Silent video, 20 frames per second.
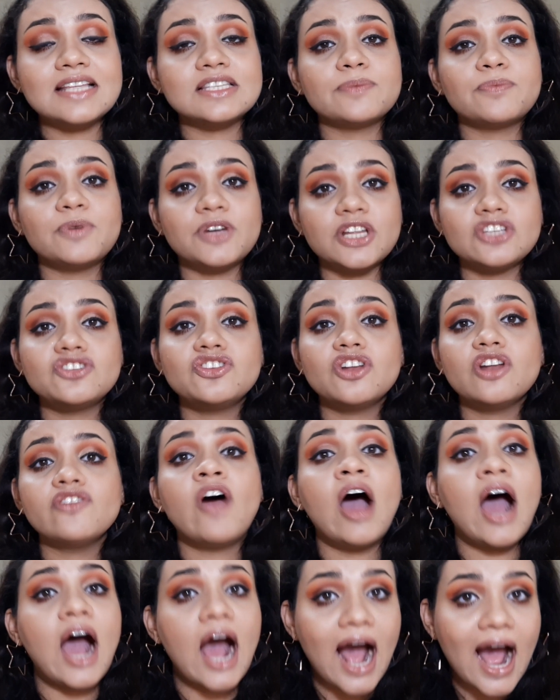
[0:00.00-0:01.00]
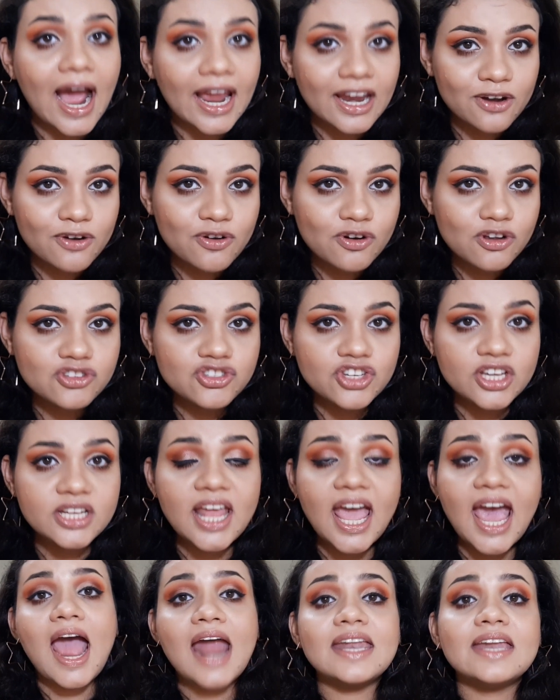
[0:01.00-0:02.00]
It is the potential of
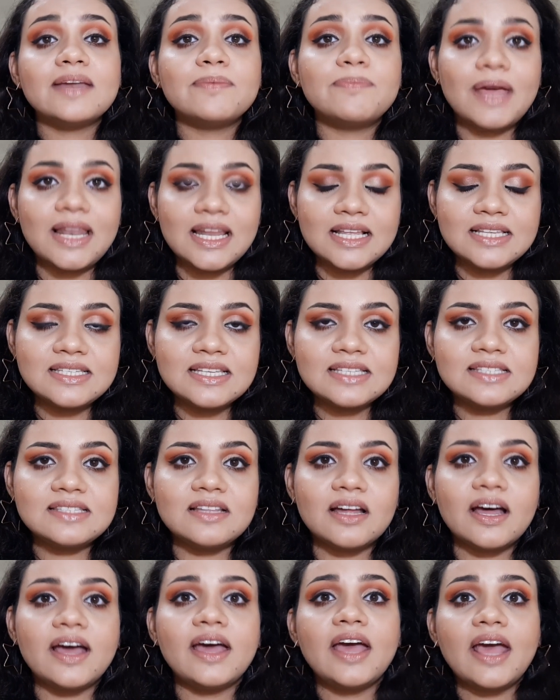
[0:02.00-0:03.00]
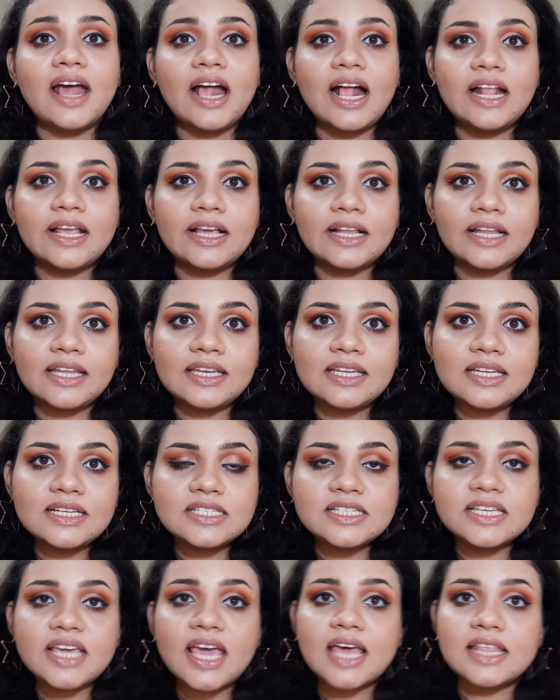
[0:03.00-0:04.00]
hydrogen and it balances the
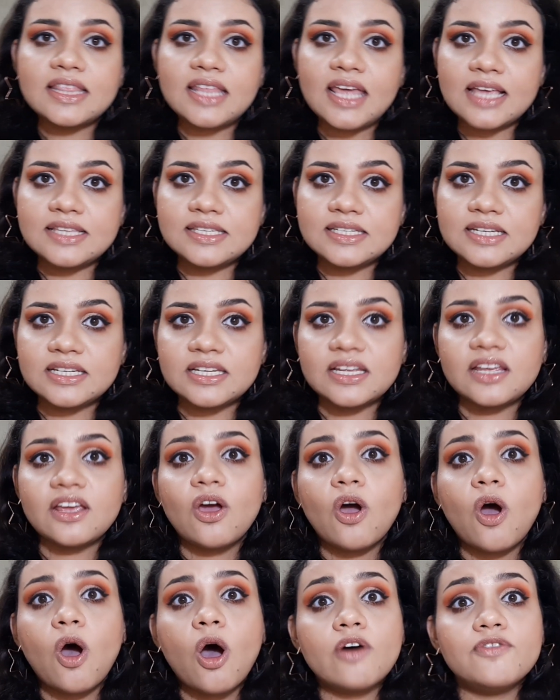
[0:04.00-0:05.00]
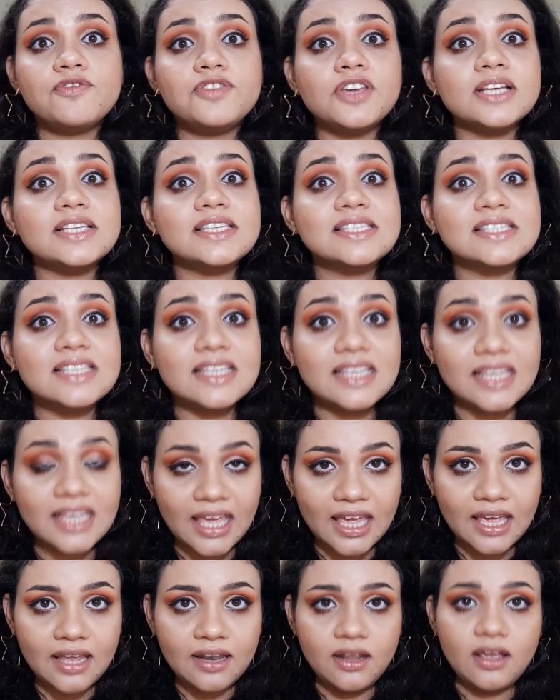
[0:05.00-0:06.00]
alkalinity and the acidity of your
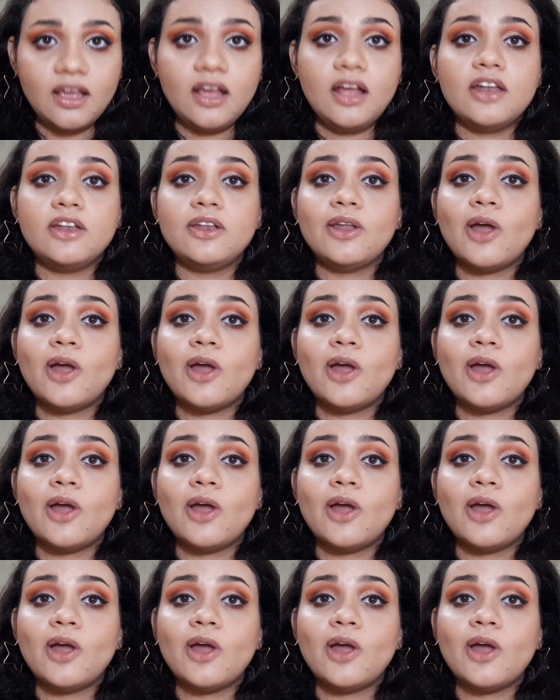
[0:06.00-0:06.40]
skin.